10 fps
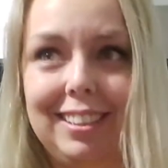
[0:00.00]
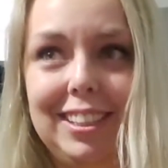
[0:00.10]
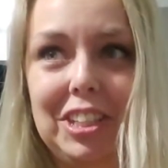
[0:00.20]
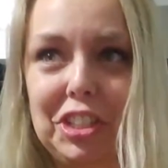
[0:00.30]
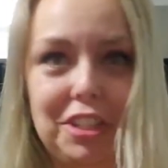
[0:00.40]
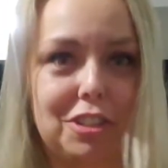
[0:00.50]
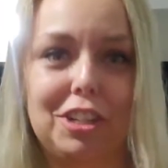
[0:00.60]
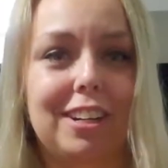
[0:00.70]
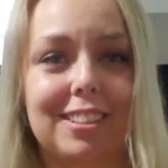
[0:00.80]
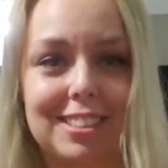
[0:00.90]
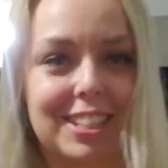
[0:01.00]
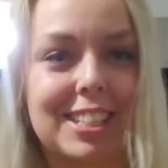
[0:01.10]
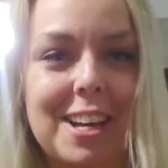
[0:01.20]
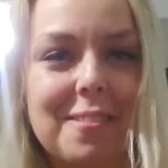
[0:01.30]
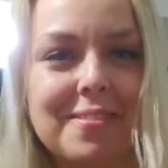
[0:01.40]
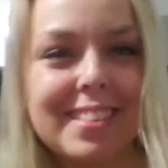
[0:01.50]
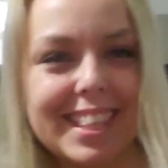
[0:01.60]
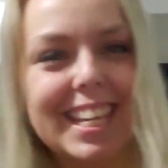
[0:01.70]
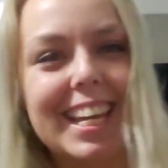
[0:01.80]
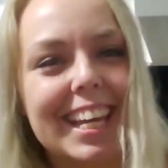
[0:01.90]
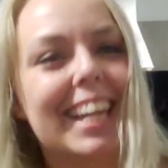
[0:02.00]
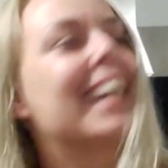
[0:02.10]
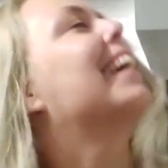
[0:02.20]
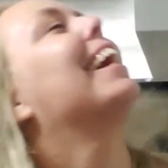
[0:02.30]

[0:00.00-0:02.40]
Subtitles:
you're on drugs or something.